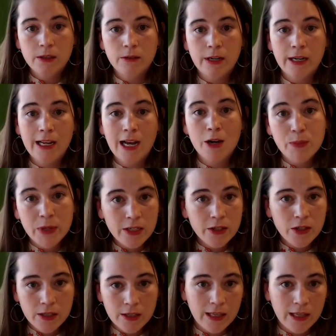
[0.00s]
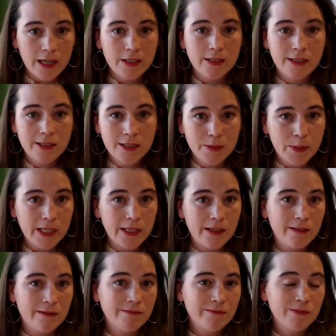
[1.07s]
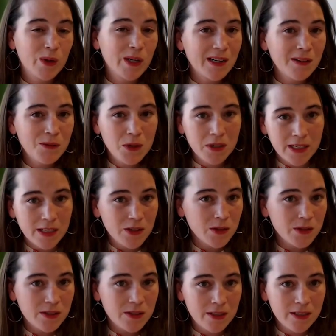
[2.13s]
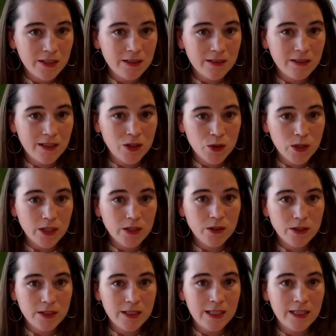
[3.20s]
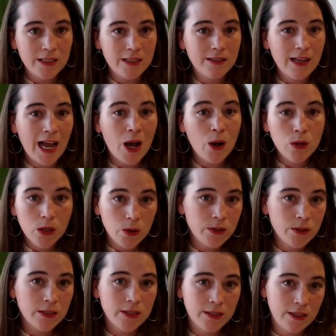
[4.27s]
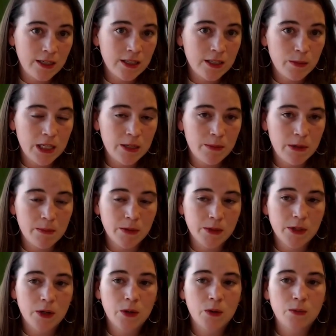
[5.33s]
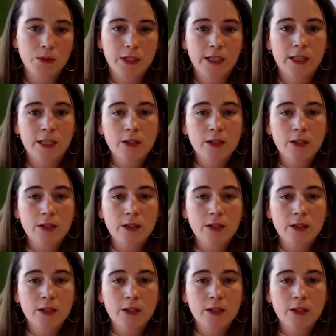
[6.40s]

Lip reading: right? How big should the class sizes be? What kind of credentials do the instructors need? How close does it need to be to people's homes? Like,